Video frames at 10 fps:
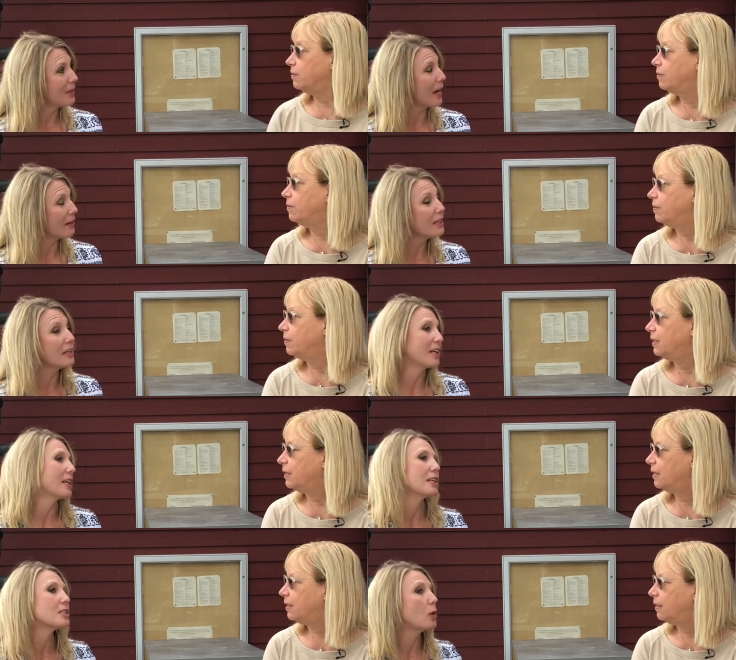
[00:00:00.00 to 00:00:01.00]
Speaker 1: Yeah, and
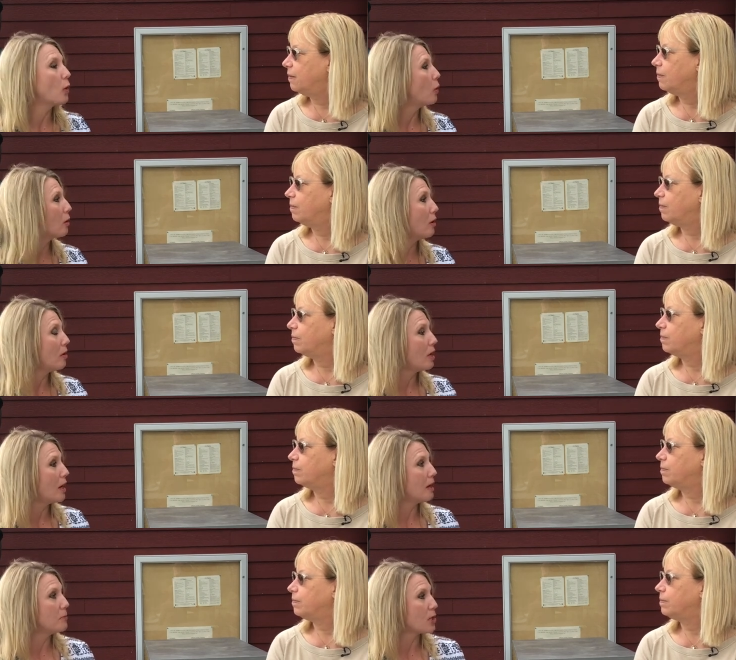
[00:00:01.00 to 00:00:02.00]
again, it's a local
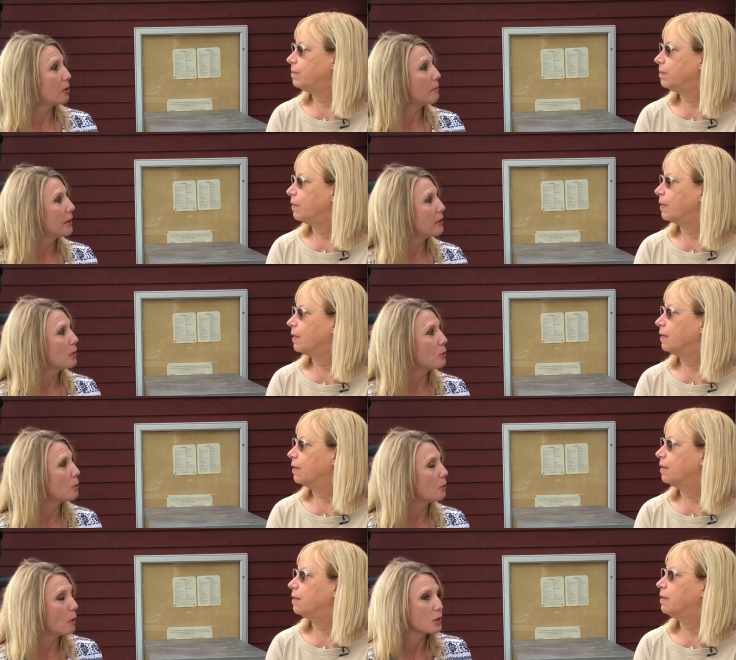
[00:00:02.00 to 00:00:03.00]
um, gentleman
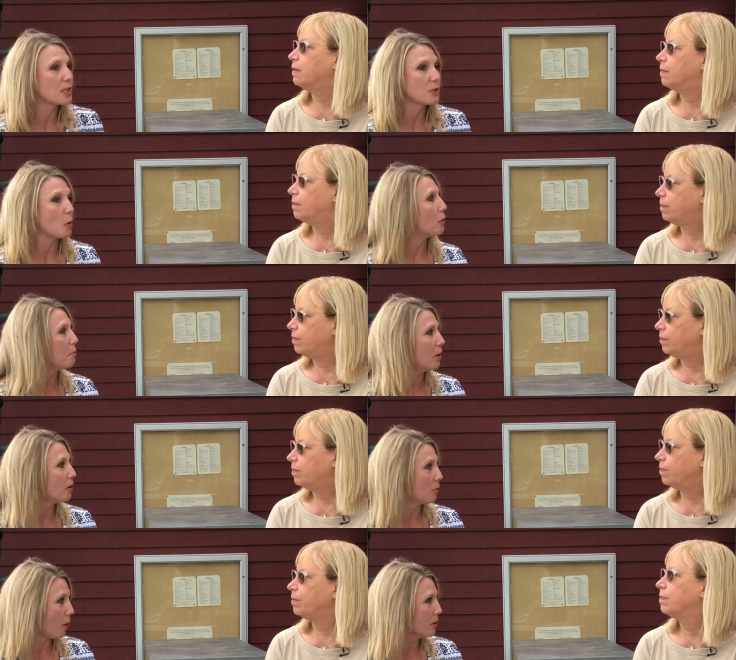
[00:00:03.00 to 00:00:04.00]
who owns his own
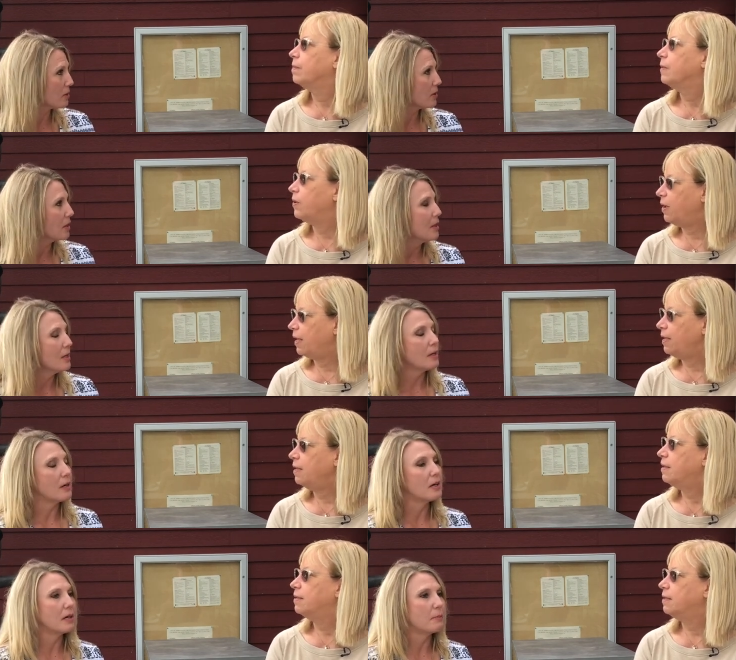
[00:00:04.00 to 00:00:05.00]
milk route. Okay.
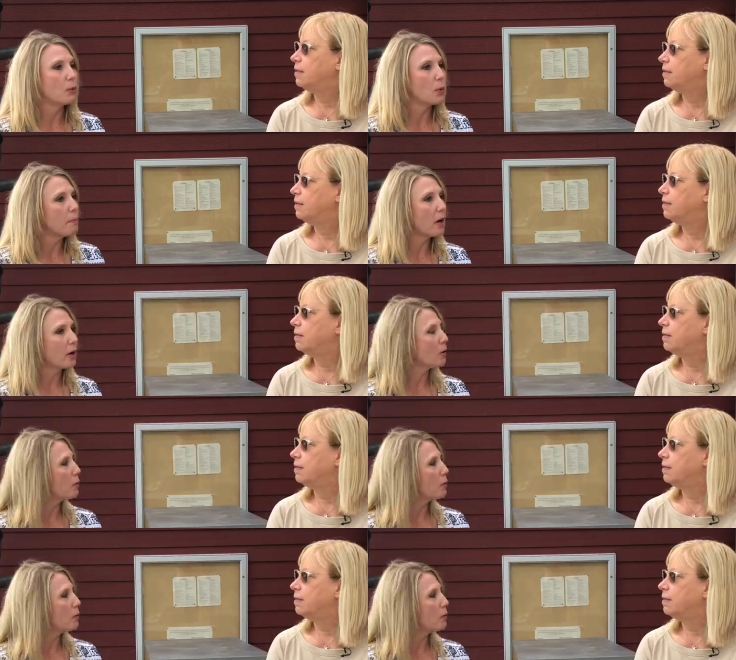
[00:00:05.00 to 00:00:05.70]
Um, and we partner